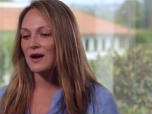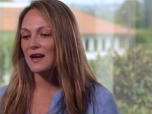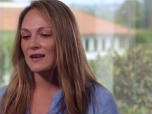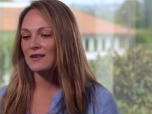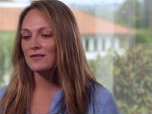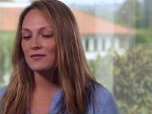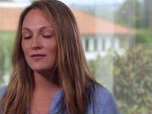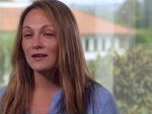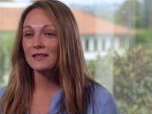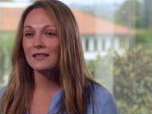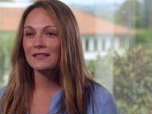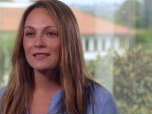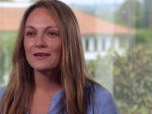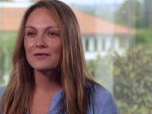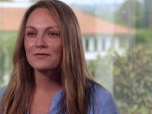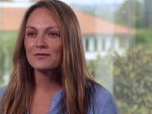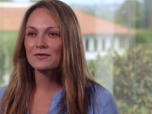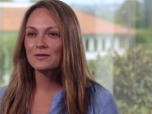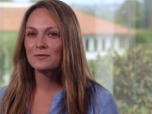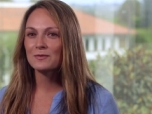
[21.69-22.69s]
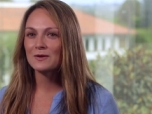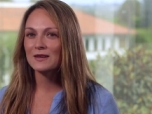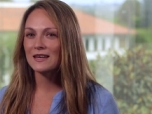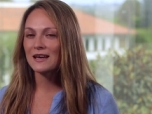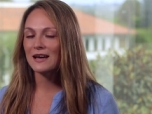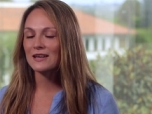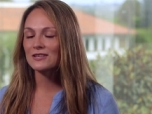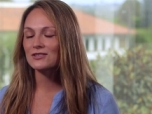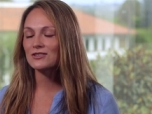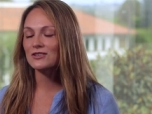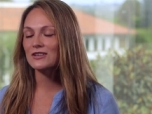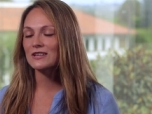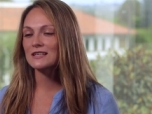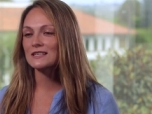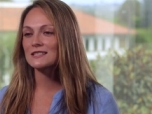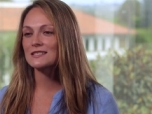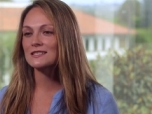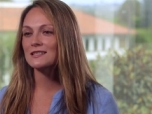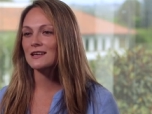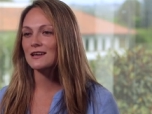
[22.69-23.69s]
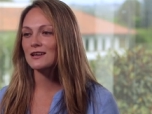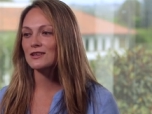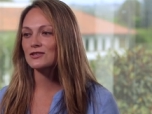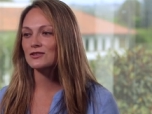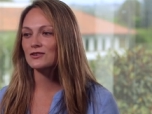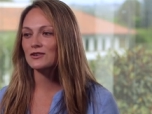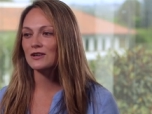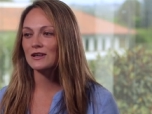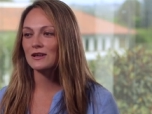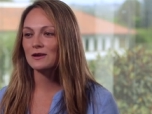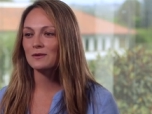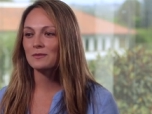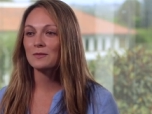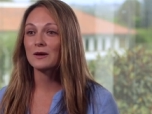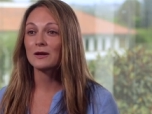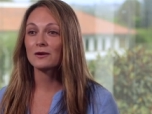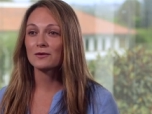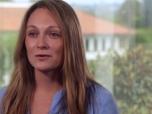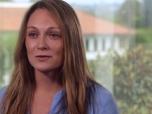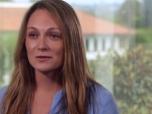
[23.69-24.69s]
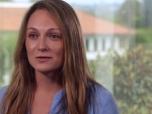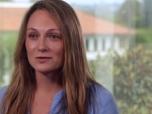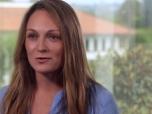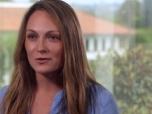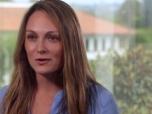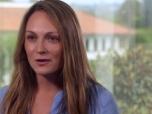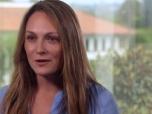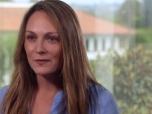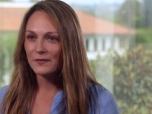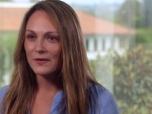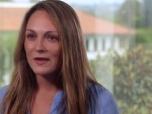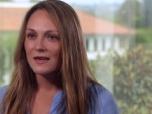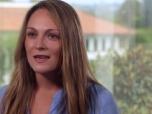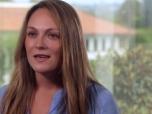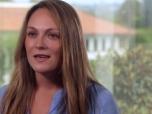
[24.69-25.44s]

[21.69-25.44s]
I fell in love with pediatrics uh, during medical school,